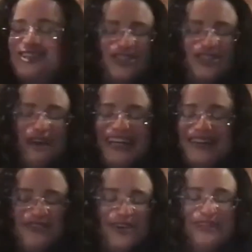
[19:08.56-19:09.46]
too many
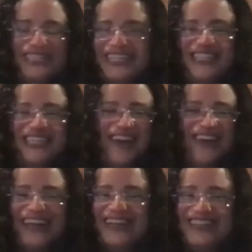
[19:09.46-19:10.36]
of them. It's not
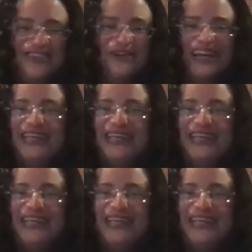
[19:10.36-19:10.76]
scaring anything away.